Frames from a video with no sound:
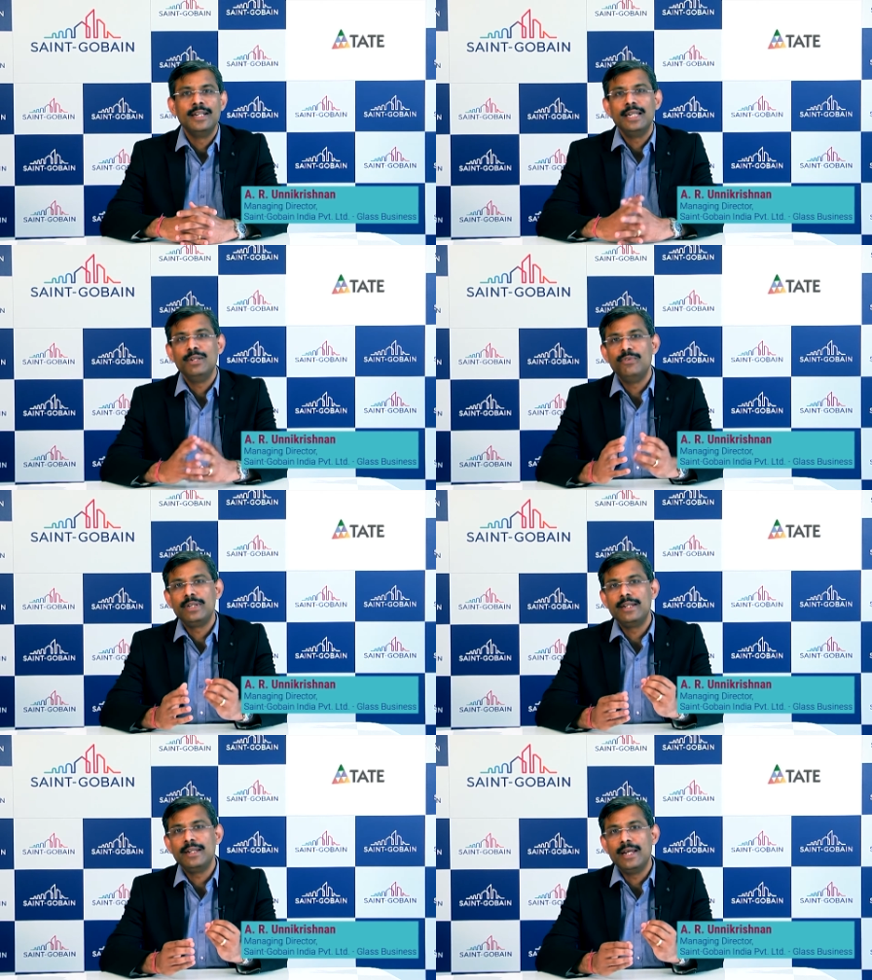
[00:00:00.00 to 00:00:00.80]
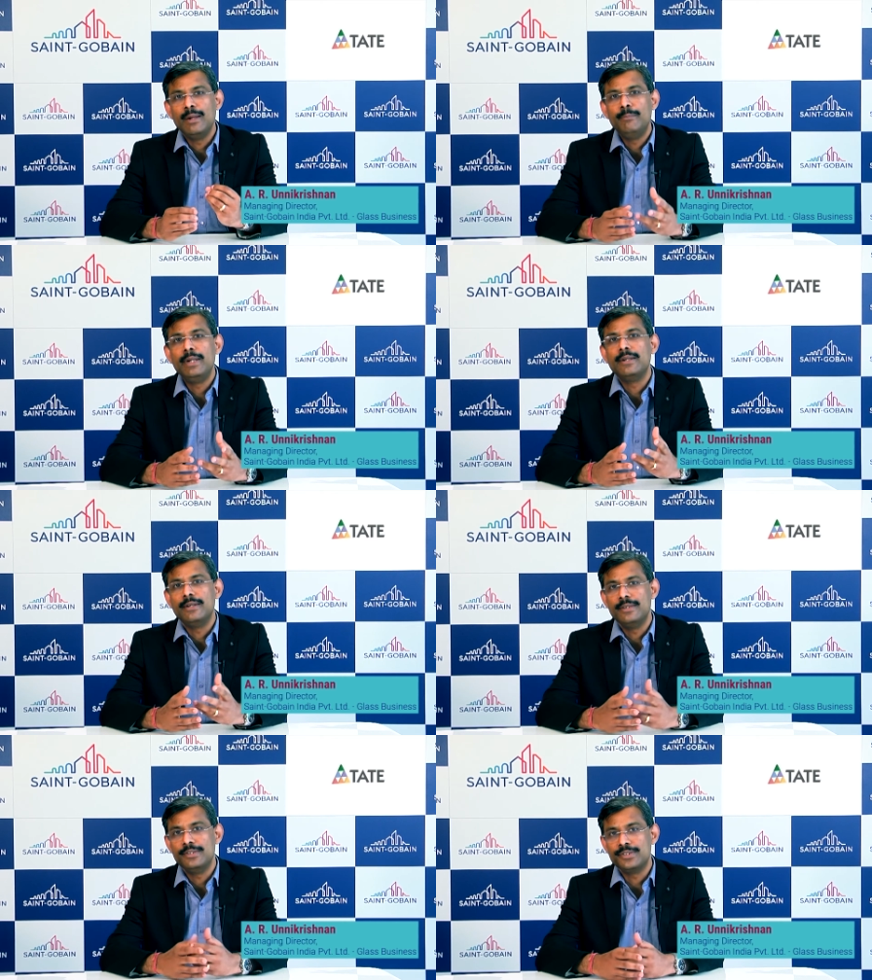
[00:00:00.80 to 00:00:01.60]
if we can
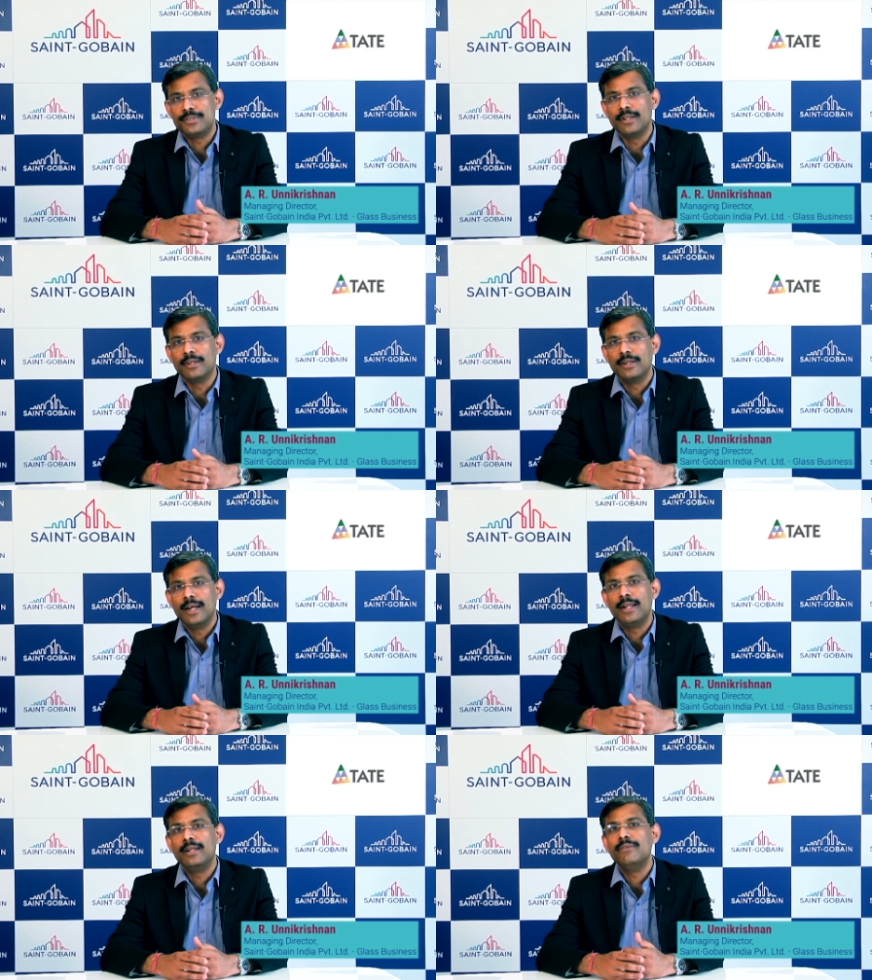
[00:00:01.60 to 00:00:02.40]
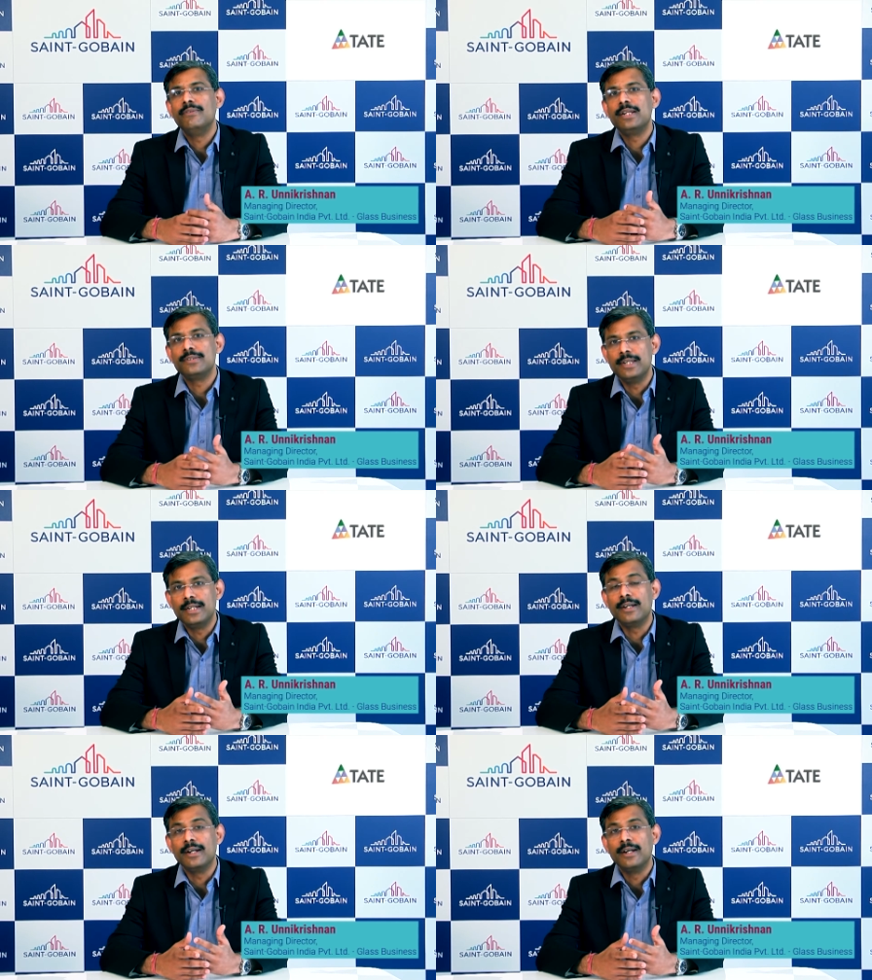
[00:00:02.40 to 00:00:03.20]
embed digital and leverage
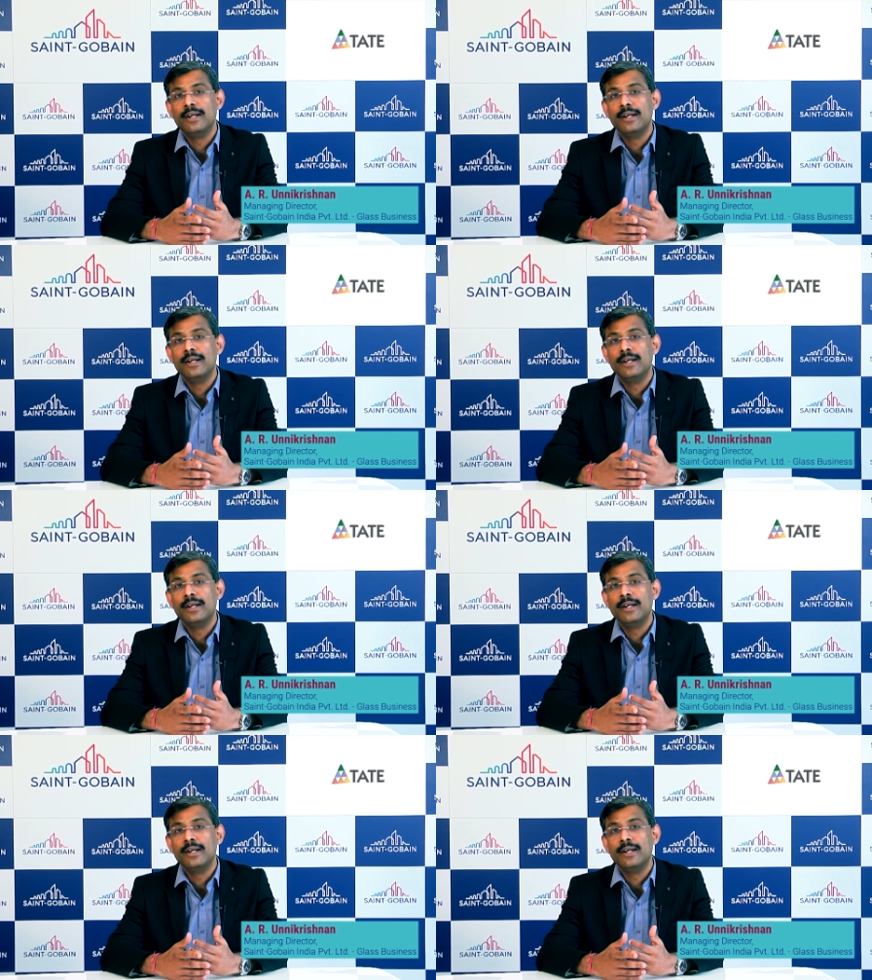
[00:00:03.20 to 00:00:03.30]
data,